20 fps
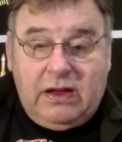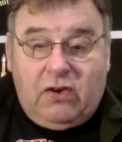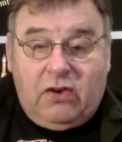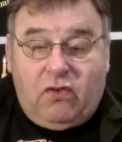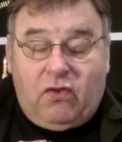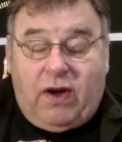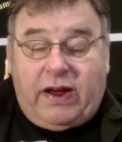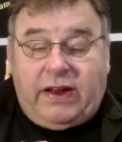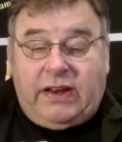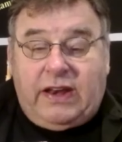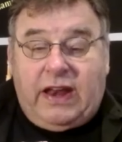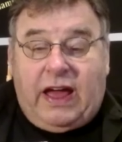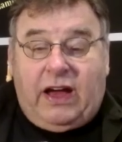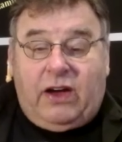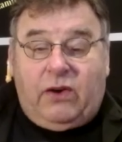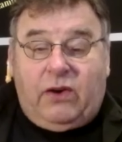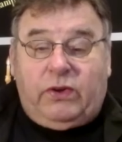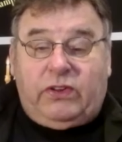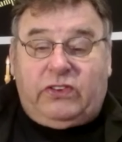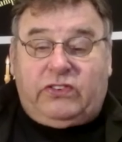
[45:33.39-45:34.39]
Right now,
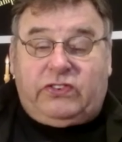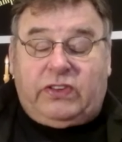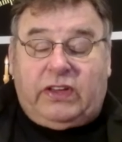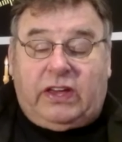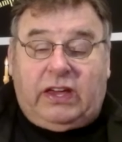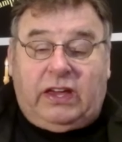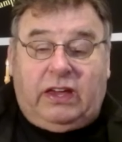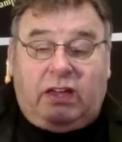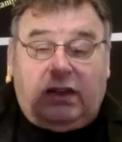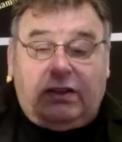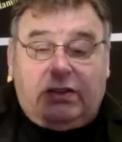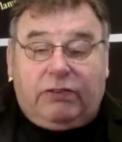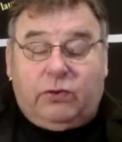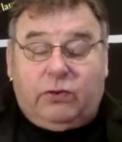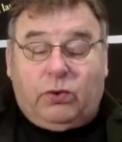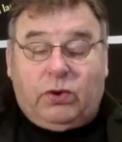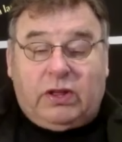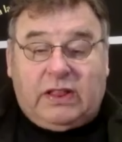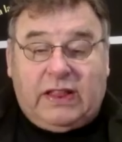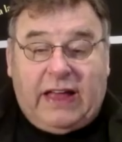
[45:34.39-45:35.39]
we see
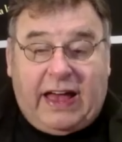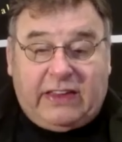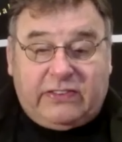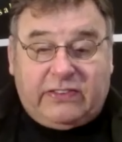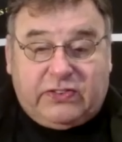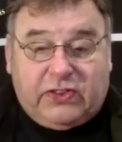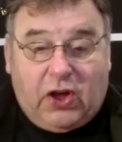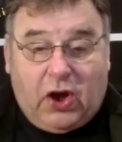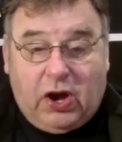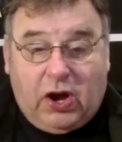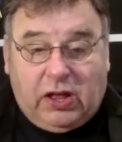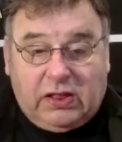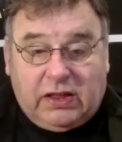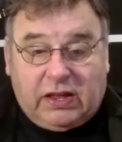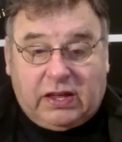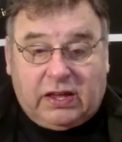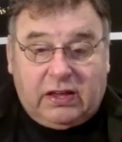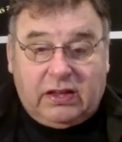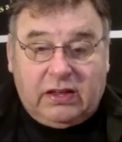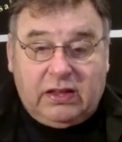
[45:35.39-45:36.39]
through a glass
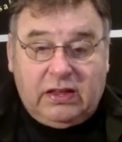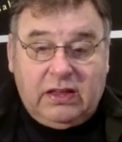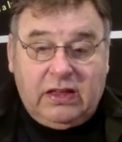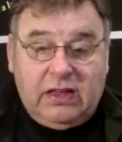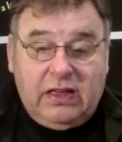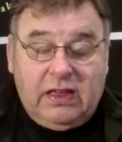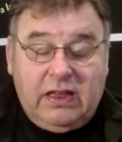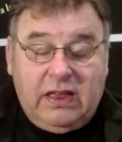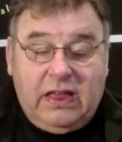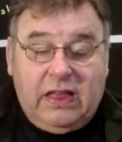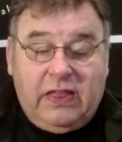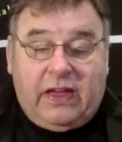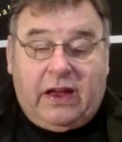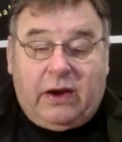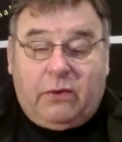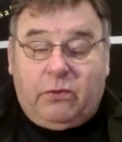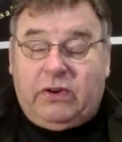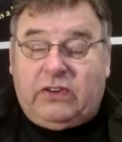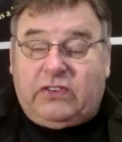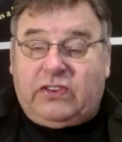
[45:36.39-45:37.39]
darkly.
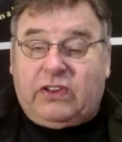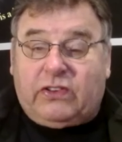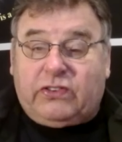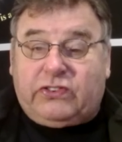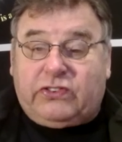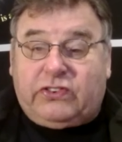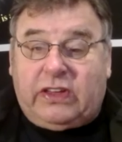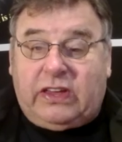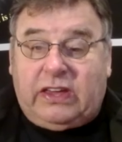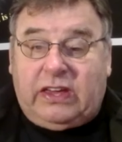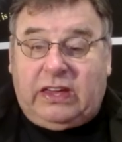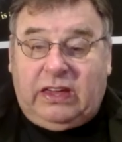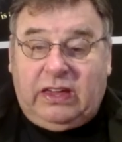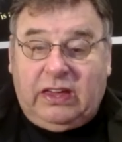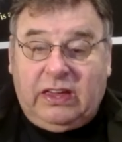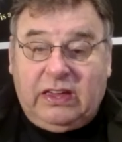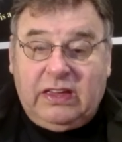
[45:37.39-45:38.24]
Then we shall see